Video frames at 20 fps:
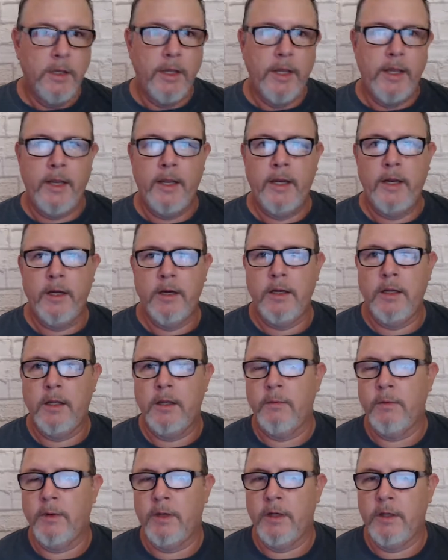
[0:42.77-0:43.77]
And
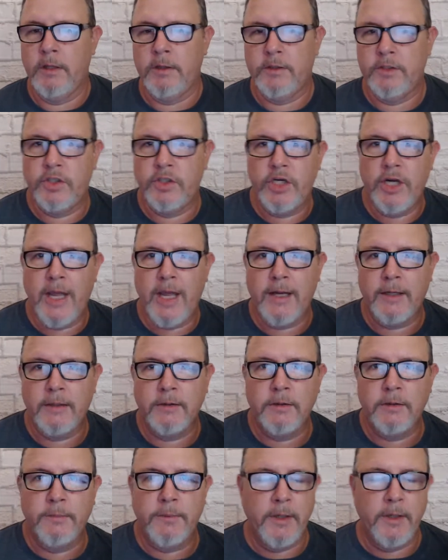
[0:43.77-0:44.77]
we're going to chat a
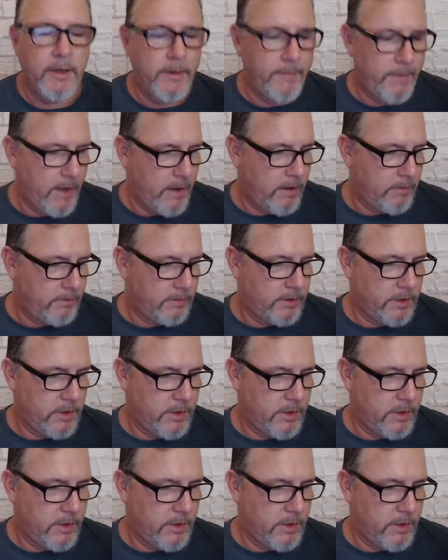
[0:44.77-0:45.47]
little bit about